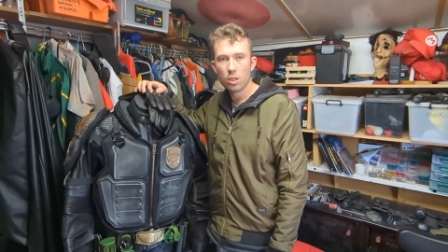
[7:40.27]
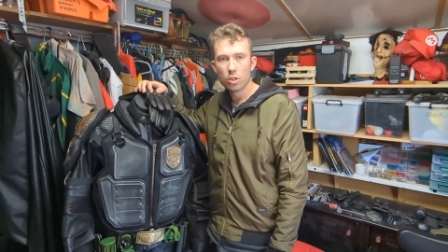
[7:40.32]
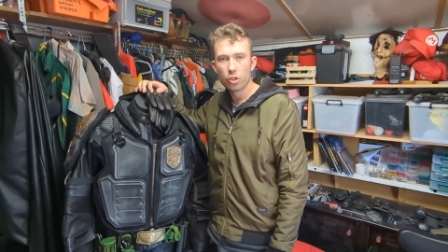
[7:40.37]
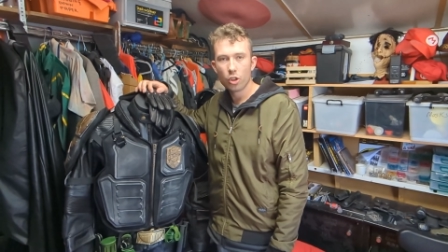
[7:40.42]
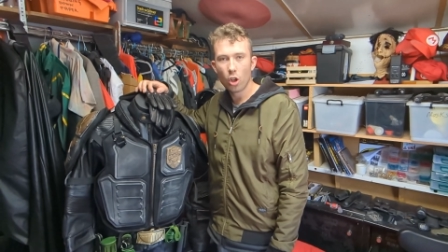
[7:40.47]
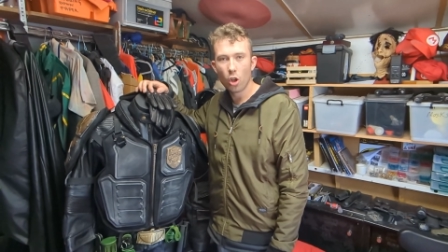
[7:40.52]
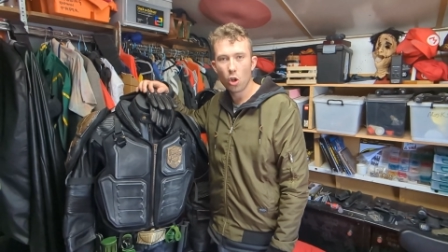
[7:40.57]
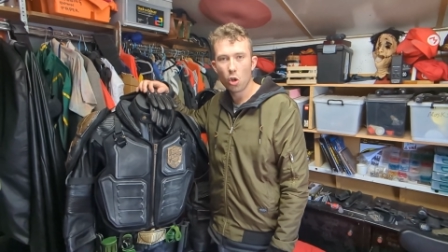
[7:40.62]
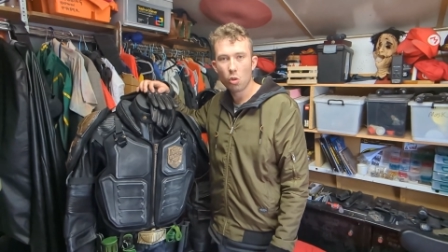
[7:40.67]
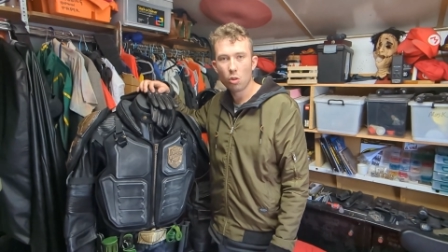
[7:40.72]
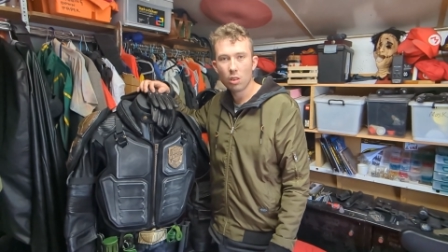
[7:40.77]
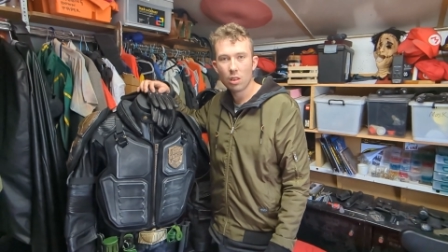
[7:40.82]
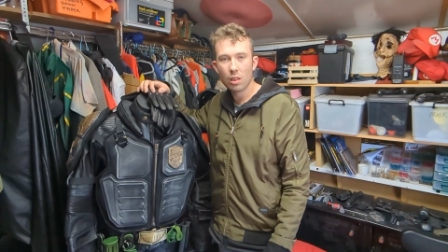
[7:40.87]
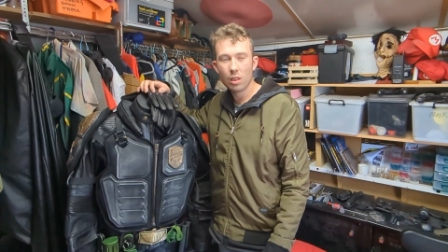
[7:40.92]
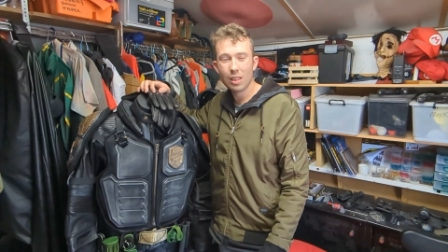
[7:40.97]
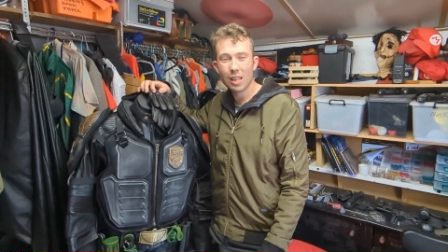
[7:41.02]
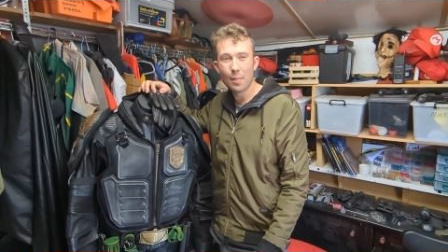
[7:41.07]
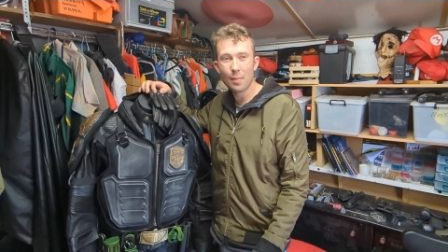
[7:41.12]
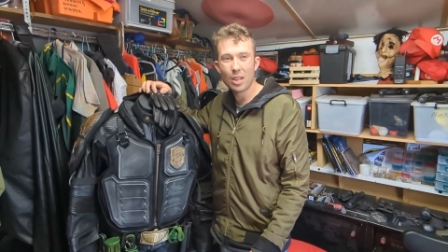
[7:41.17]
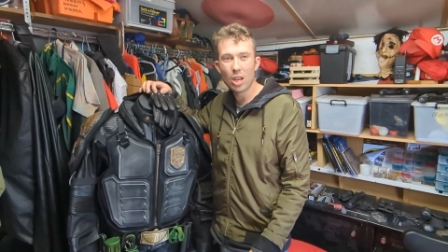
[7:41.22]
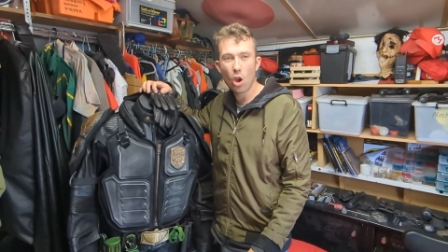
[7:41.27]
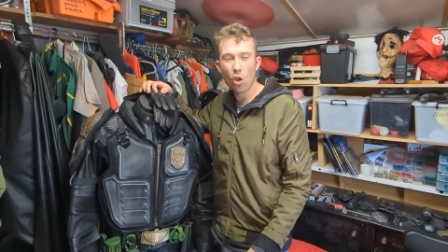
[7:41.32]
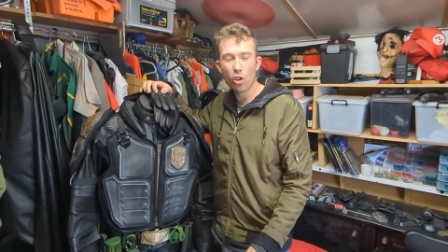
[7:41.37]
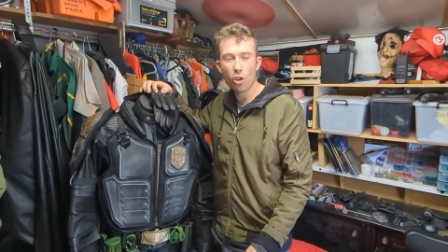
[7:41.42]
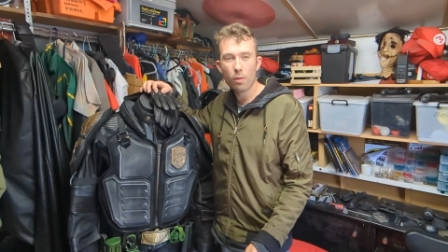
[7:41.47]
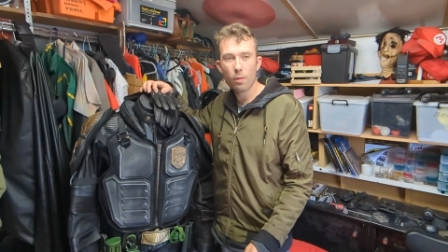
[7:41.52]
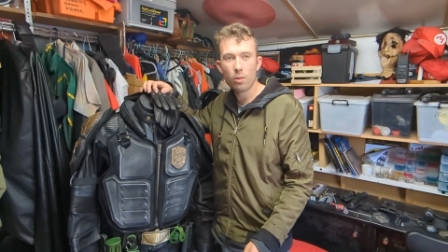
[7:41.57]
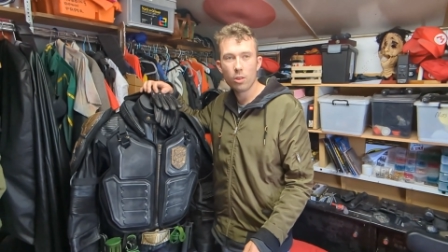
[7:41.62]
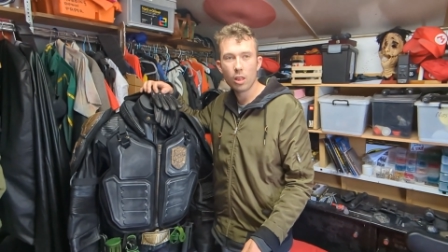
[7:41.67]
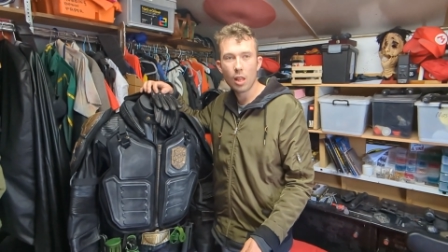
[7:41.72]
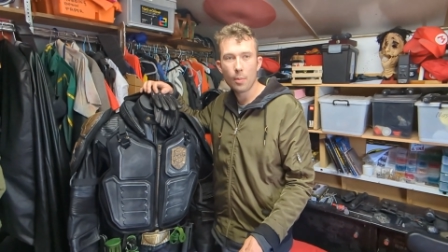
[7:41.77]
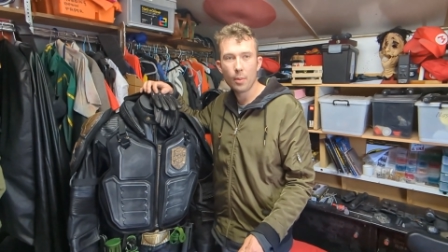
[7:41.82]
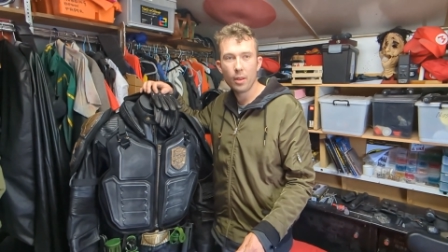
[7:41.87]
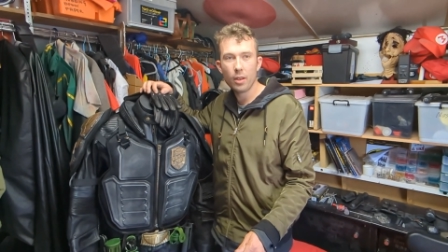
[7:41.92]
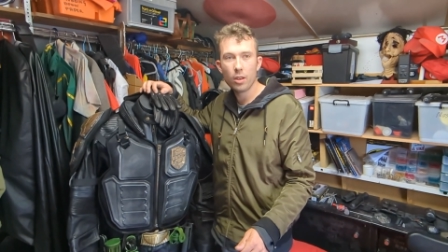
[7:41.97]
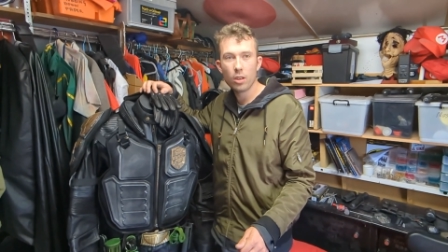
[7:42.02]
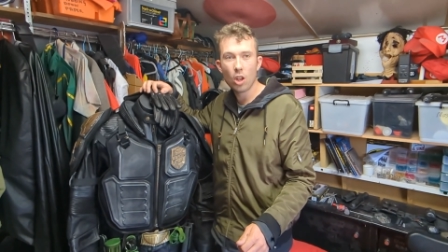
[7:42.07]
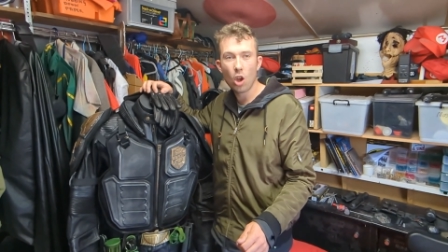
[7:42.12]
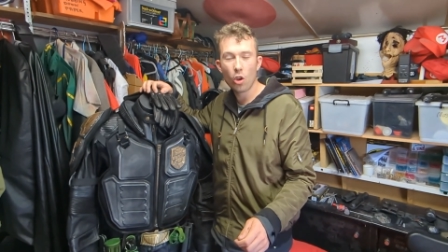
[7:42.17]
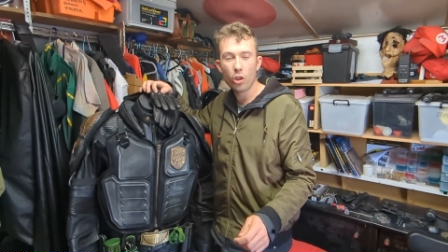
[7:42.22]
So let me know your
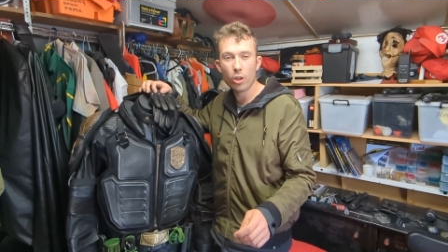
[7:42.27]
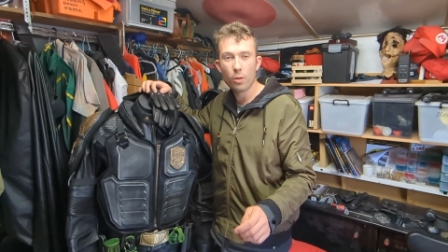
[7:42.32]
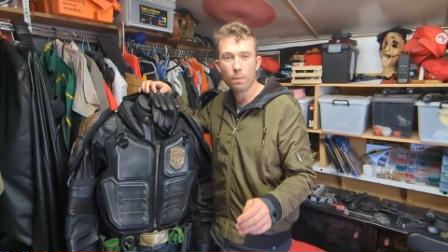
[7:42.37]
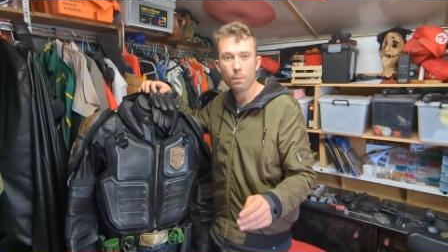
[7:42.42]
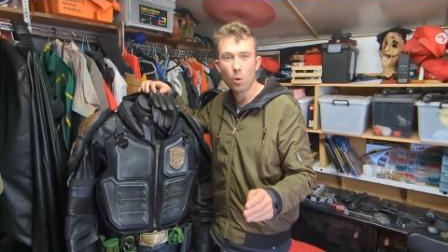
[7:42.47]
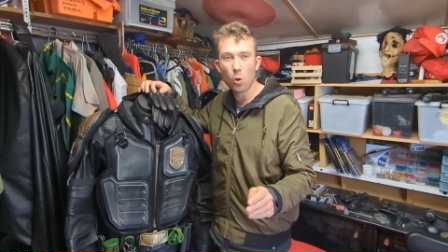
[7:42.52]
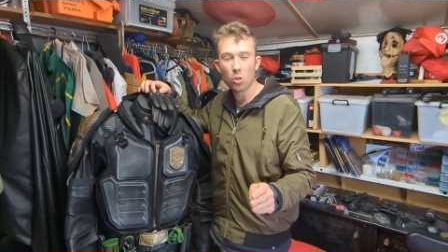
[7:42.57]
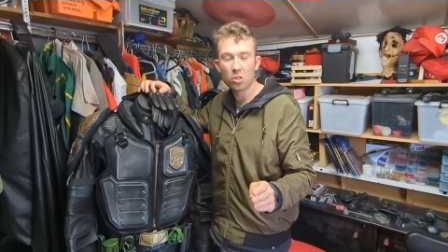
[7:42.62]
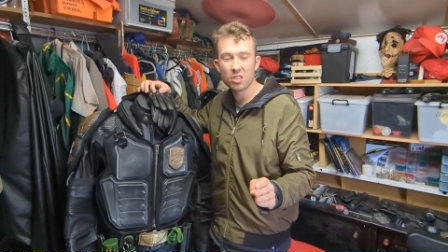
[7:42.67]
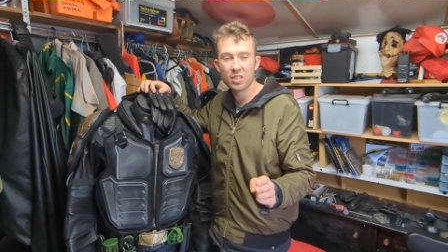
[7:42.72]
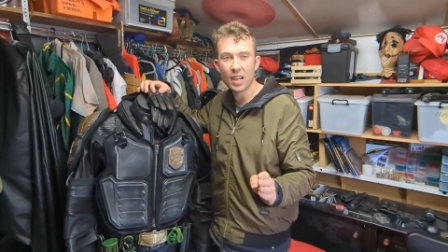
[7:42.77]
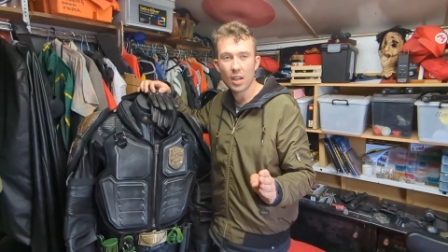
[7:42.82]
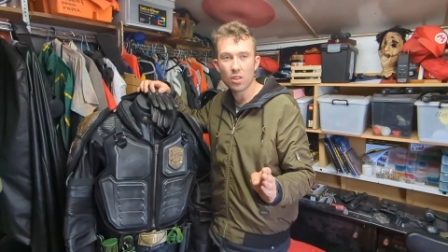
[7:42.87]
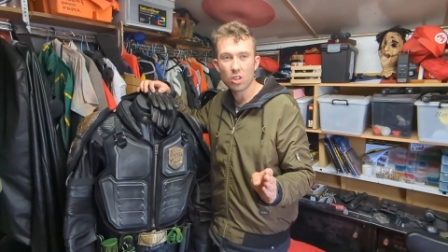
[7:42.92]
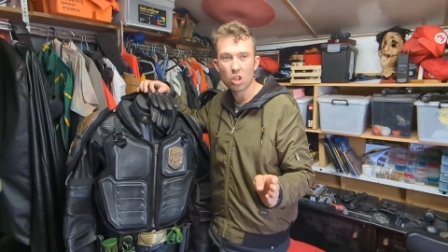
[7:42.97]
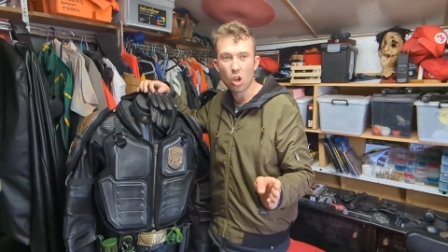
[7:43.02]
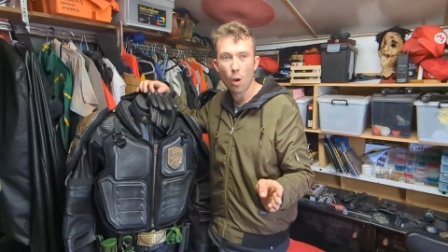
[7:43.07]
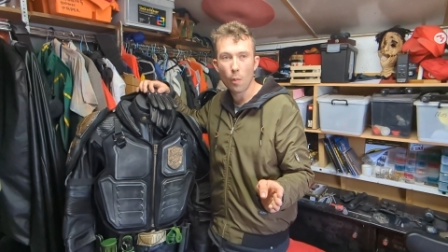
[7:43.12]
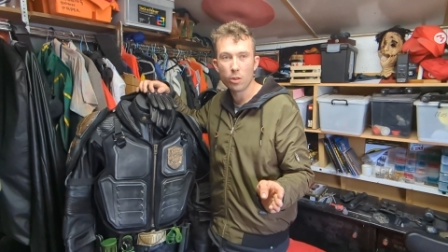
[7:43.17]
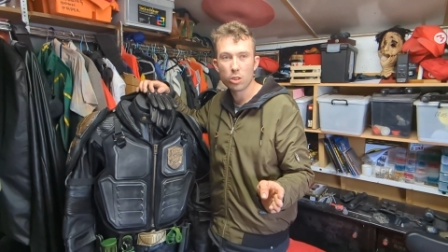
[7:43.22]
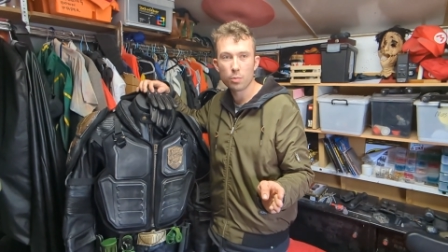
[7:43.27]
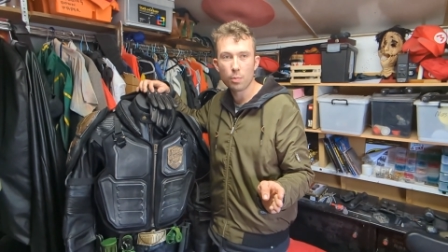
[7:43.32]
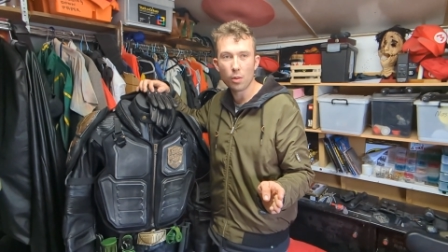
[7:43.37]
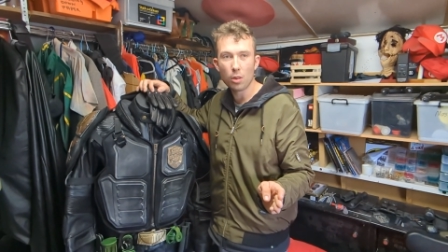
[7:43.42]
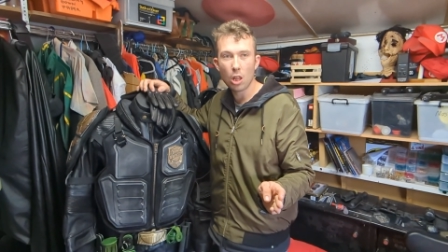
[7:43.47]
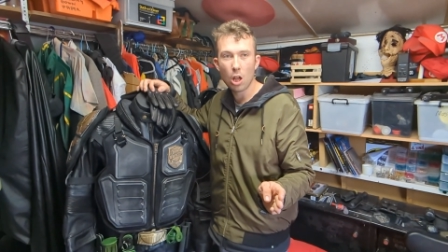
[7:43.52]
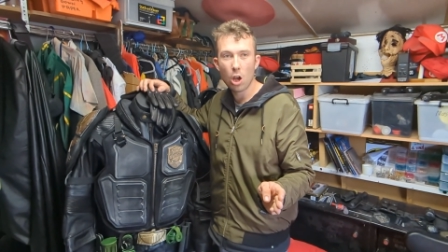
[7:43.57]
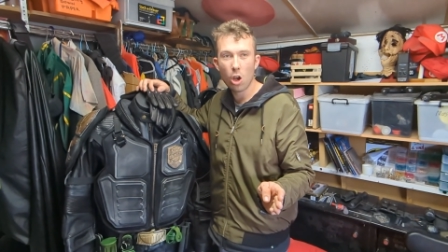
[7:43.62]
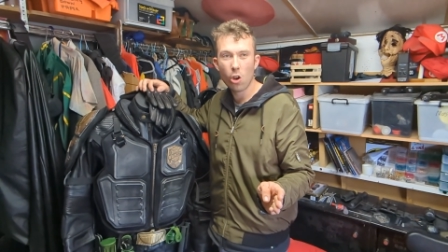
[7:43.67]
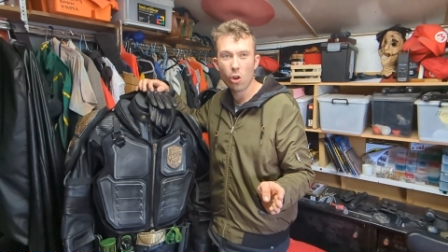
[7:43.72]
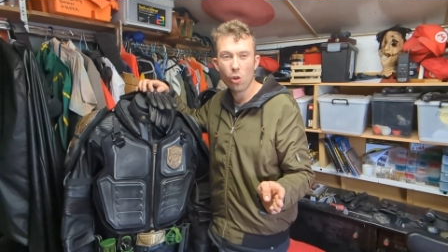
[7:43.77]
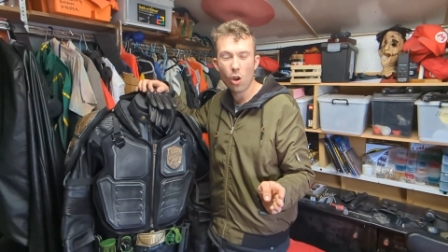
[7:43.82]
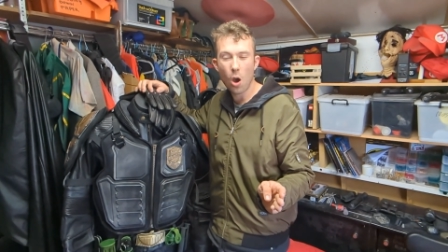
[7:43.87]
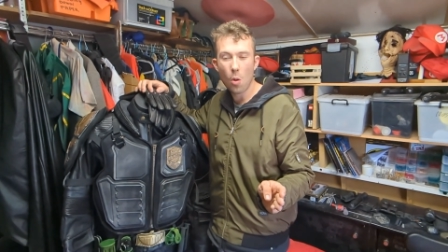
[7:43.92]
thoughts down in the comments below